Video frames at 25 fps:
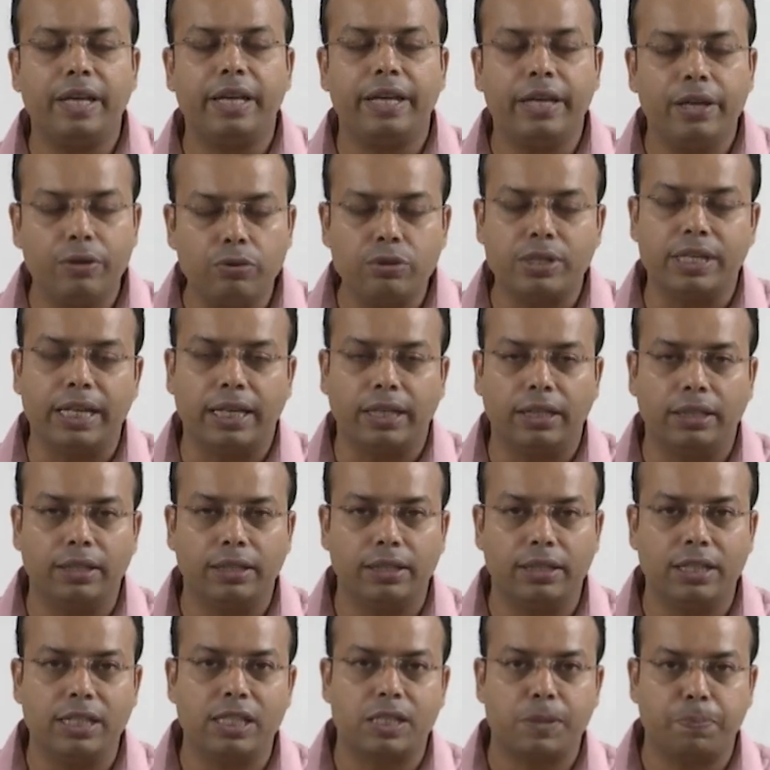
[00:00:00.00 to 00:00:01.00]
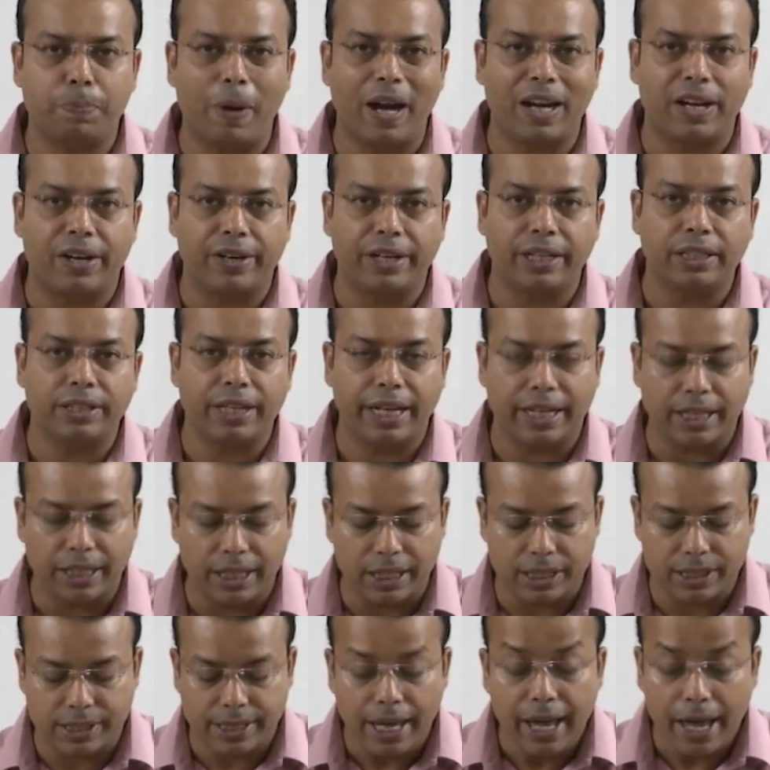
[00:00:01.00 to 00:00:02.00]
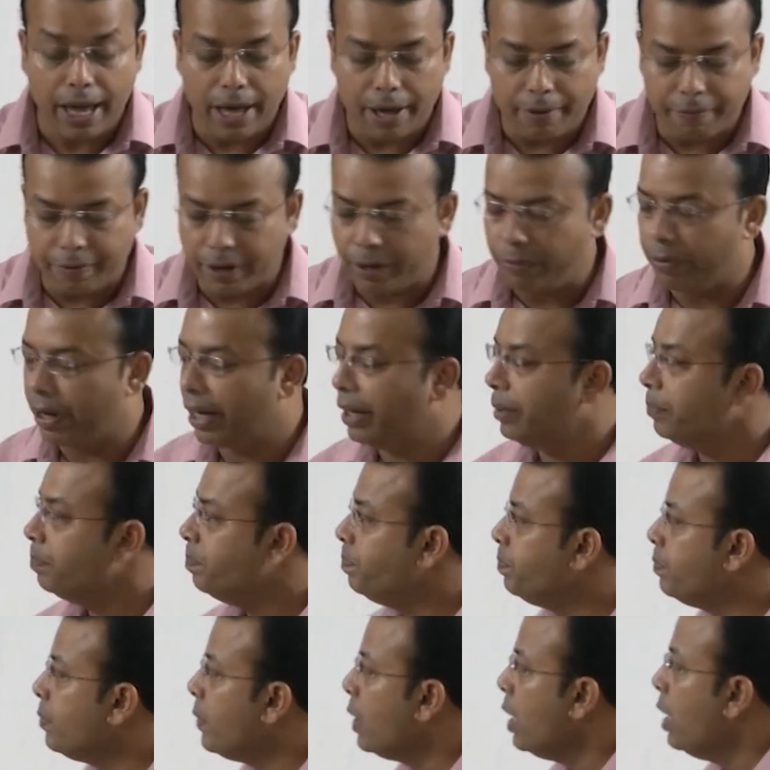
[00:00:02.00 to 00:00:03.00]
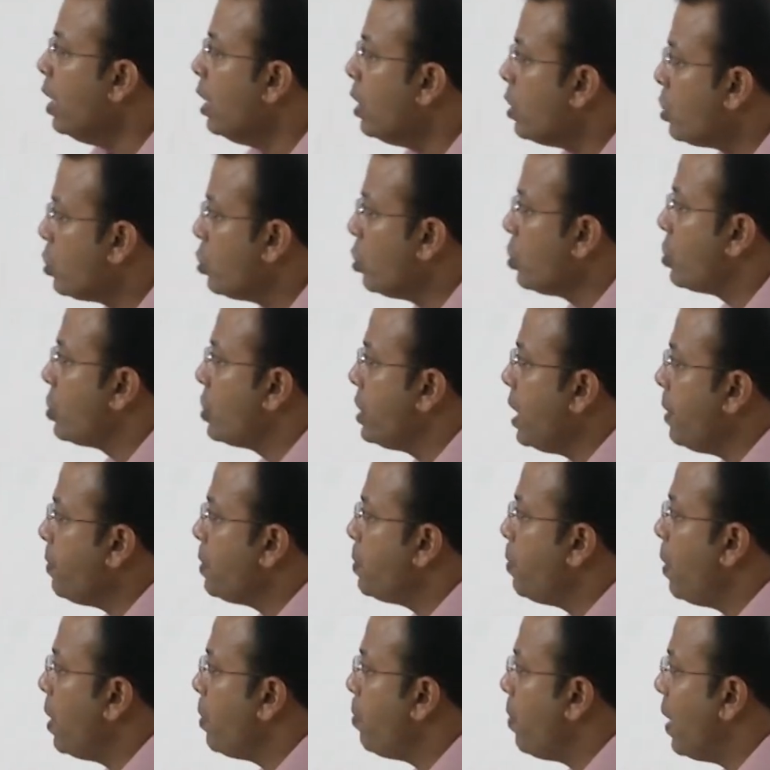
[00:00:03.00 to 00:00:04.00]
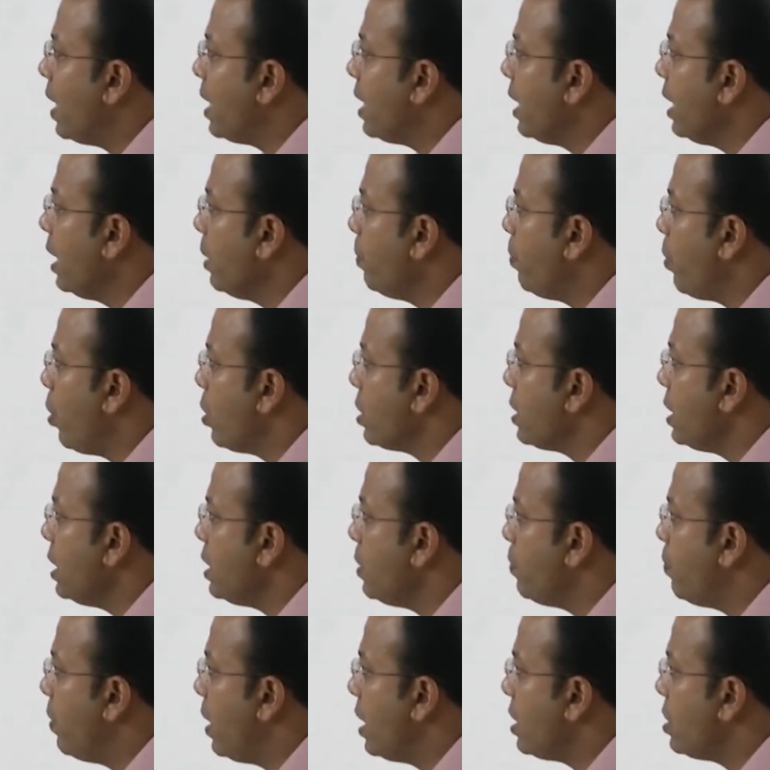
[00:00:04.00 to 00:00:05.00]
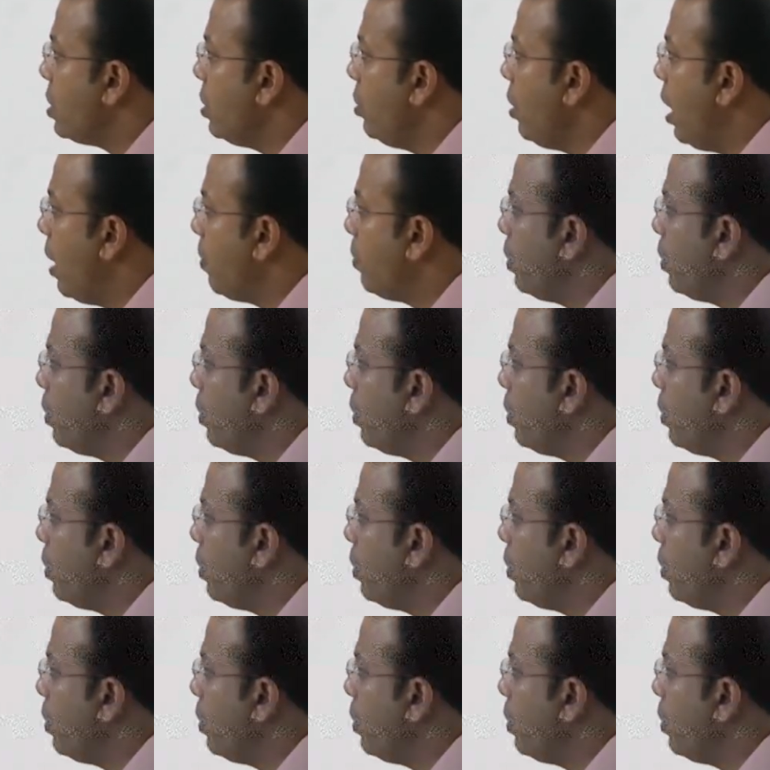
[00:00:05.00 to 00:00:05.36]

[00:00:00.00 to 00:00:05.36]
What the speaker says: using this sputtering techniques everywhere. So steps for sputtering process: first you have